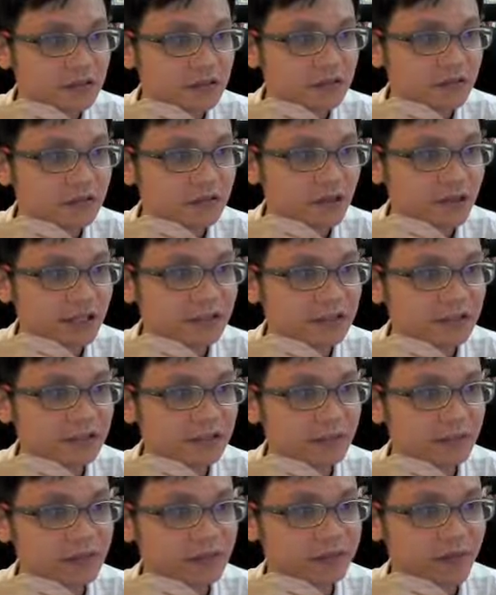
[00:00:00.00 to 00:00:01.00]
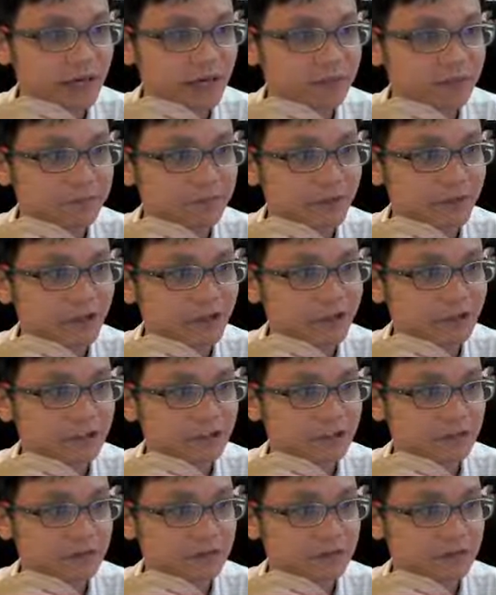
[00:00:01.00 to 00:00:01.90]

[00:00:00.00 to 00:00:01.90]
What does it mean by pressure?